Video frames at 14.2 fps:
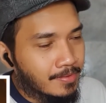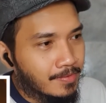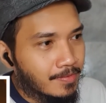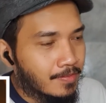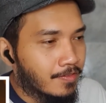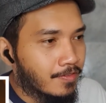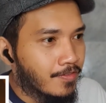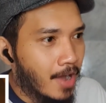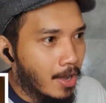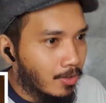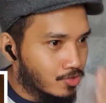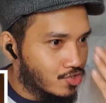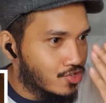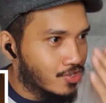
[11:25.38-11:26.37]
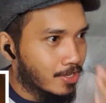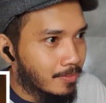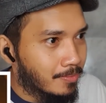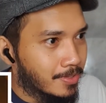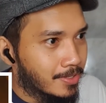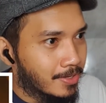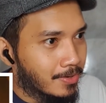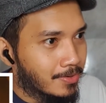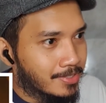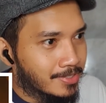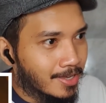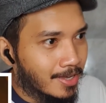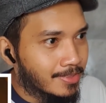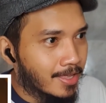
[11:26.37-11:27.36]
foul shaped. You know, it's
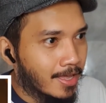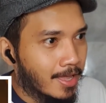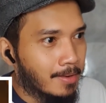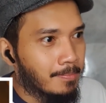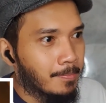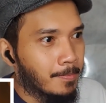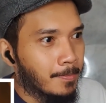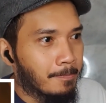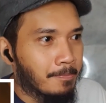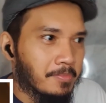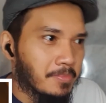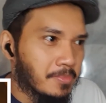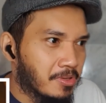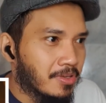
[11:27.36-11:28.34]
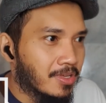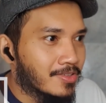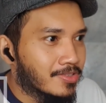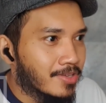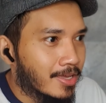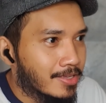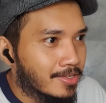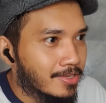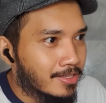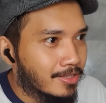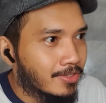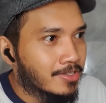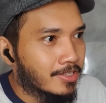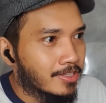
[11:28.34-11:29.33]
got that. You can say he
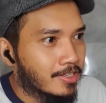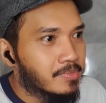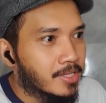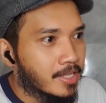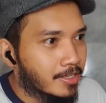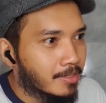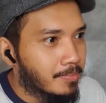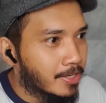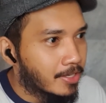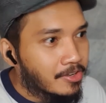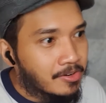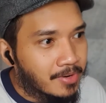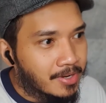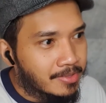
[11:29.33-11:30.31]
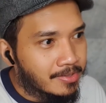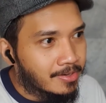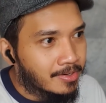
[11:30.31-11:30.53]
looks a little bit like a penguin right there.